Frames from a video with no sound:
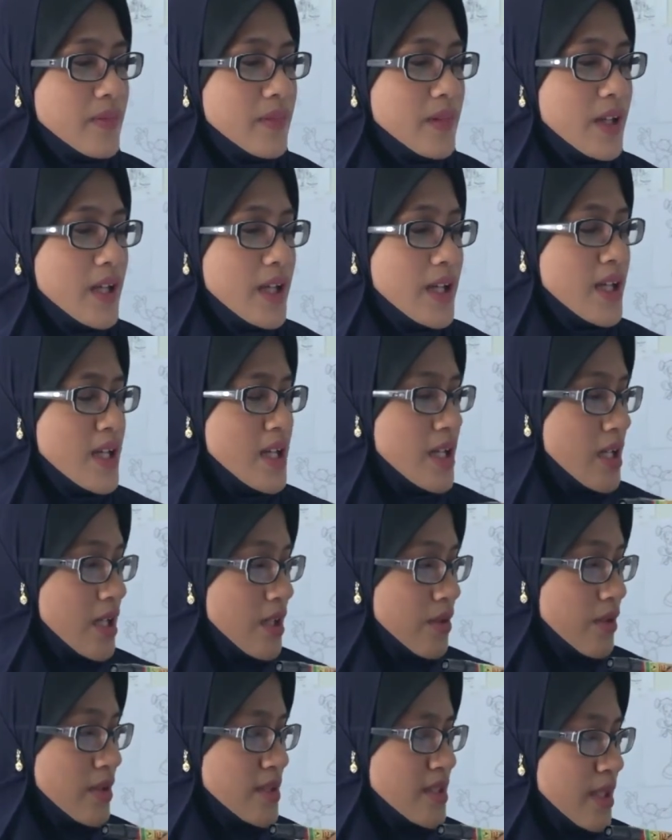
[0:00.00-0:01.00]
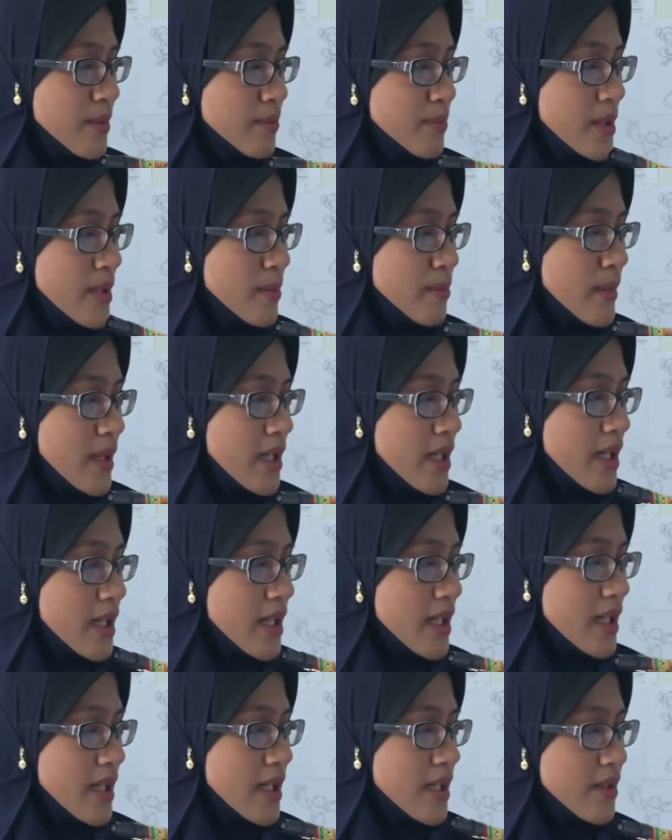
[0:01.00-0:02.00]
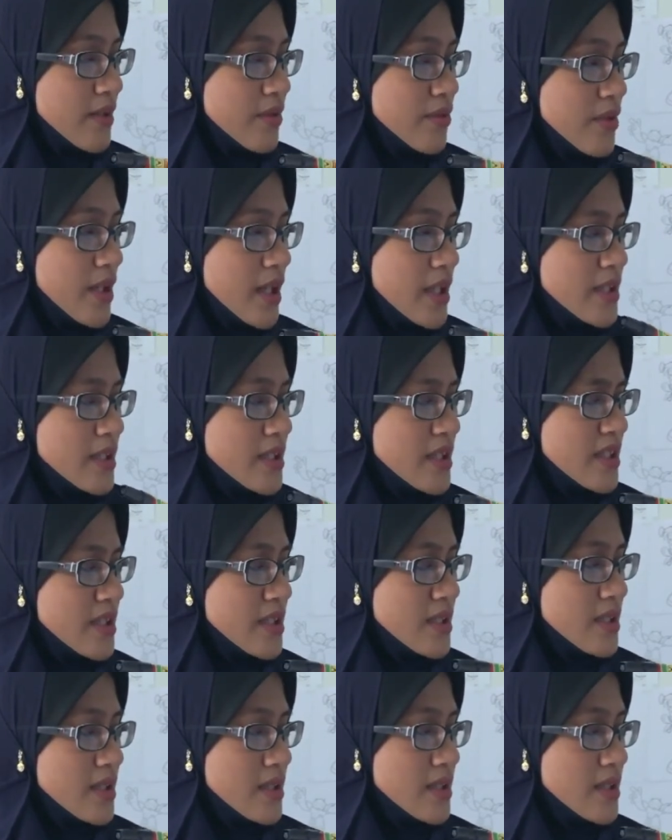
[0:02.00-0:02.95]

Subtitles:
Okay, for example, my father